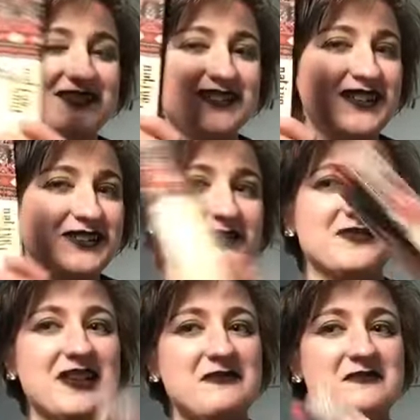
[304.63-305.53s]
I love
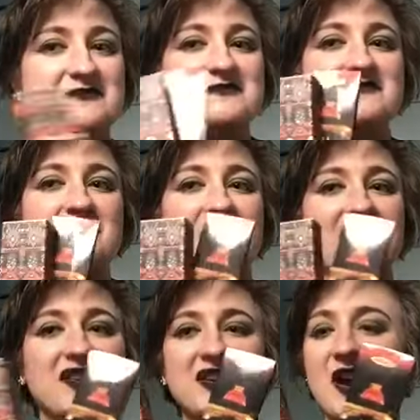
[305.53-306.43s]
them.
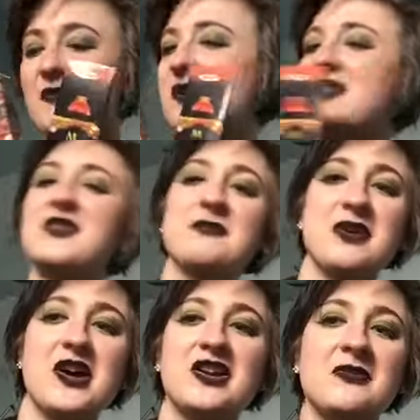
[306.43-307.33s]
Can't wait to
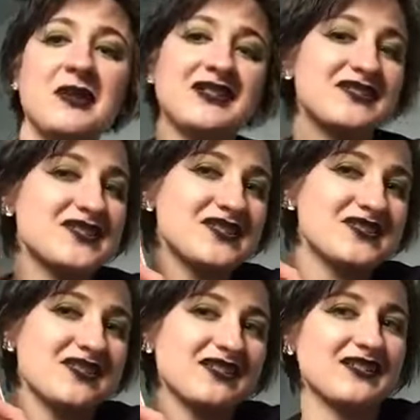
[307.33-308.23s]
burn them and
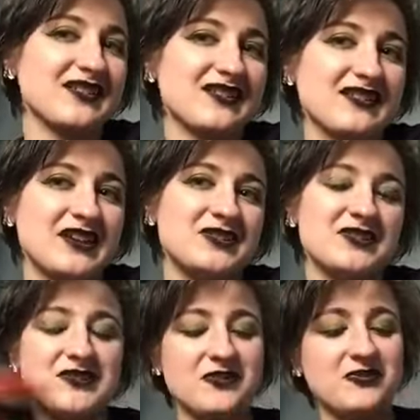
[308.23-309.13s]
but you know, the